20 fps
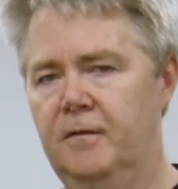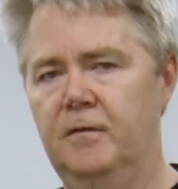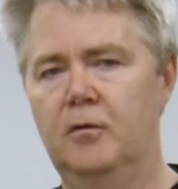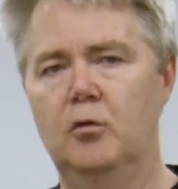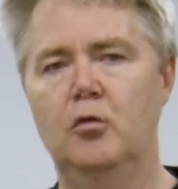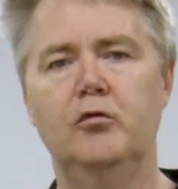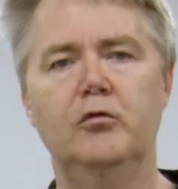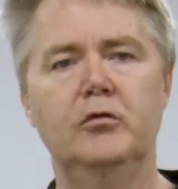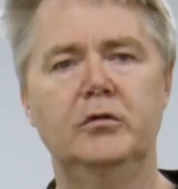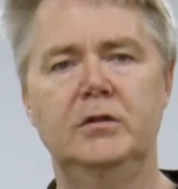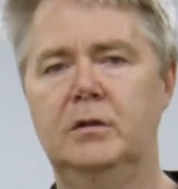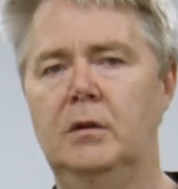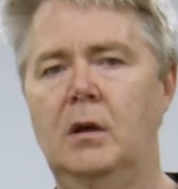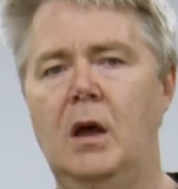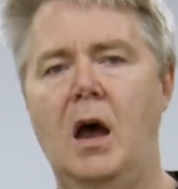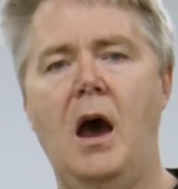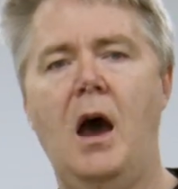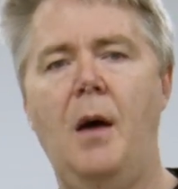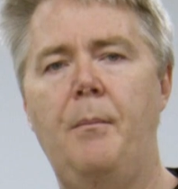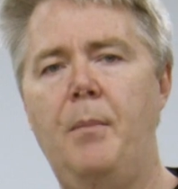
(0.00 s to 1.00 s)
floors
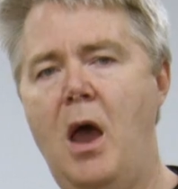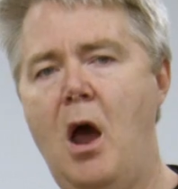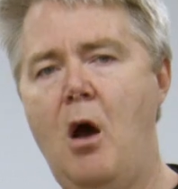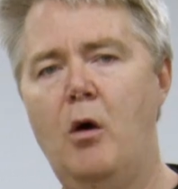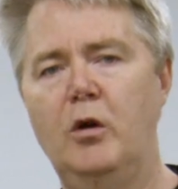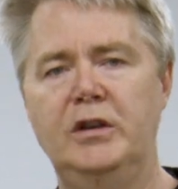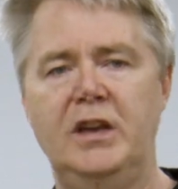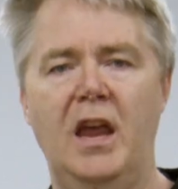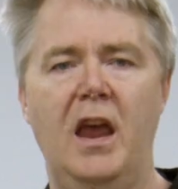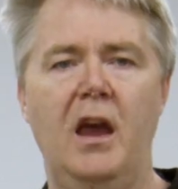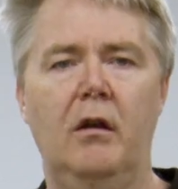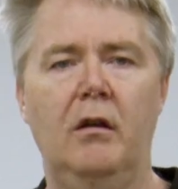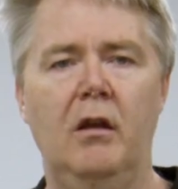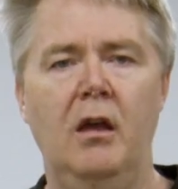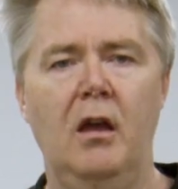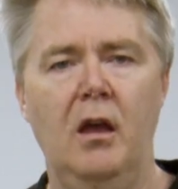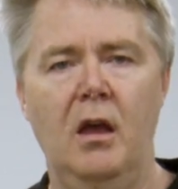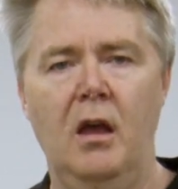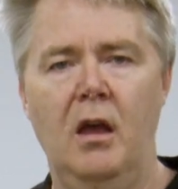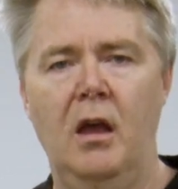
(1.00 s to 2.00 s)
are powered down,
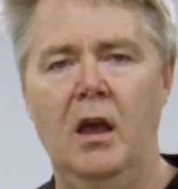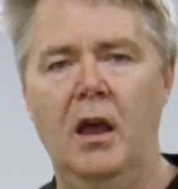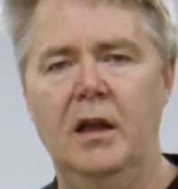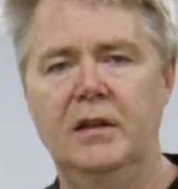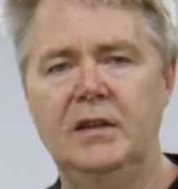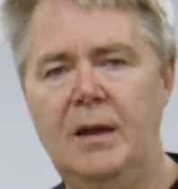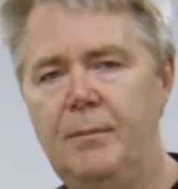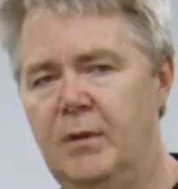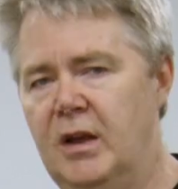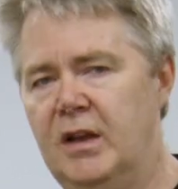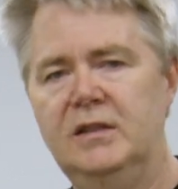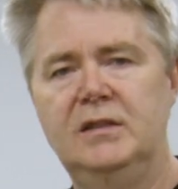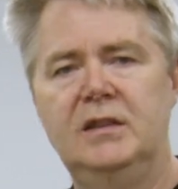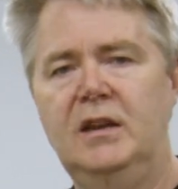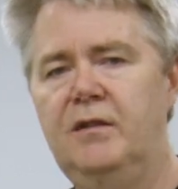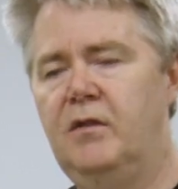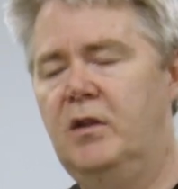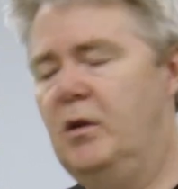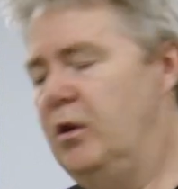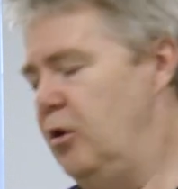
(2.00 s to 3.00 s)
and that means
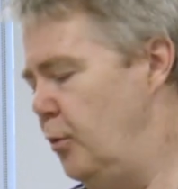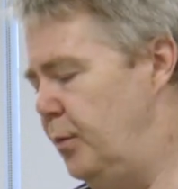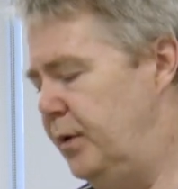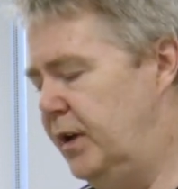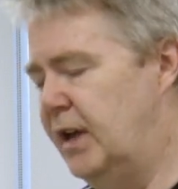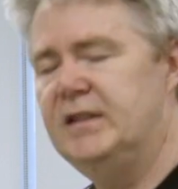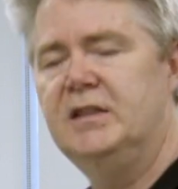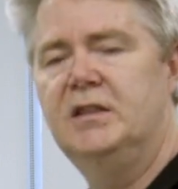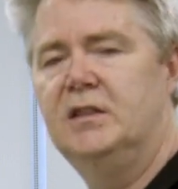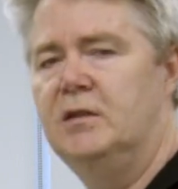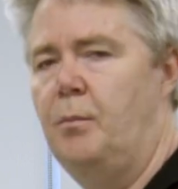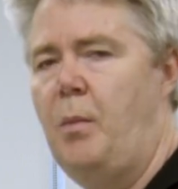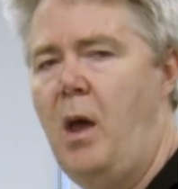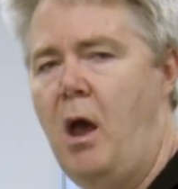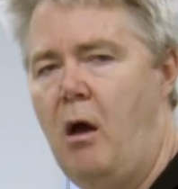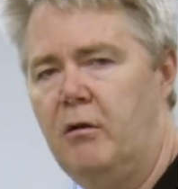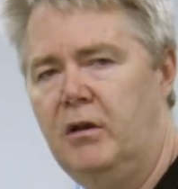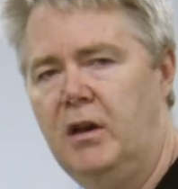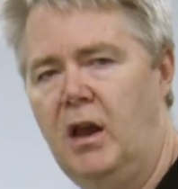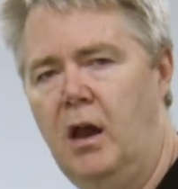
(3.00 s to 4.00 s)
even the UPSs are
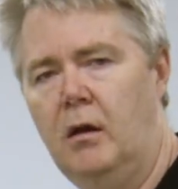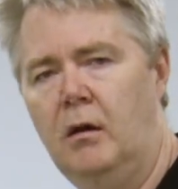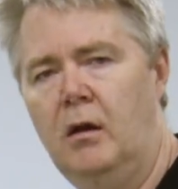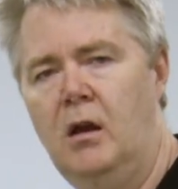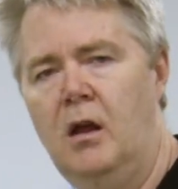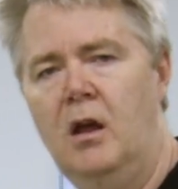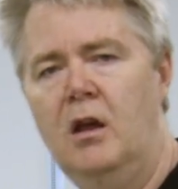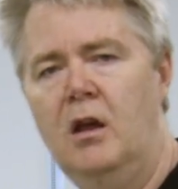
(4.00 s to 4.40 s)
powered down.